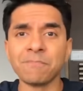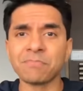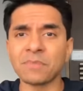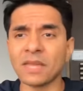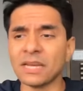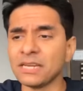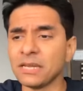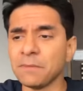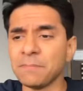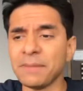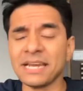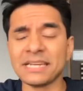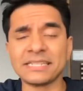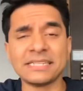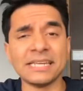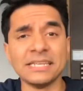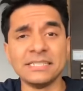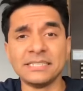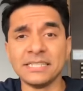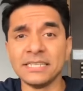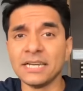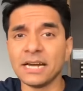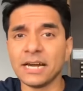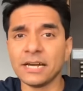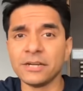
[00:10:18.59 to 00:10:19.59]
and they make their
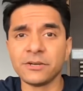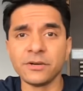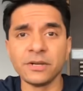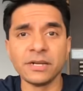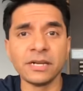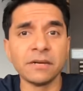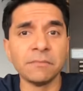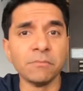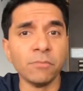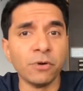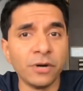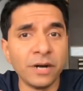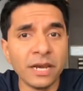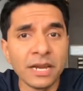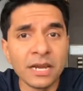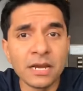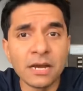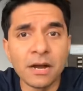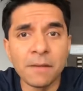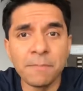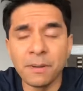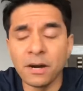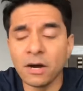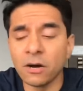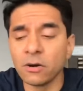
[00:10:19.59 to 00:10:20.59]
dehydrated
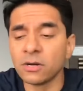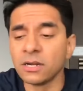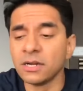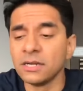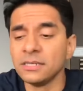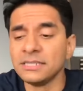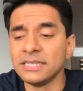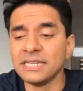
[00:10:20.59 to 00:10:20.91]
moringa powder,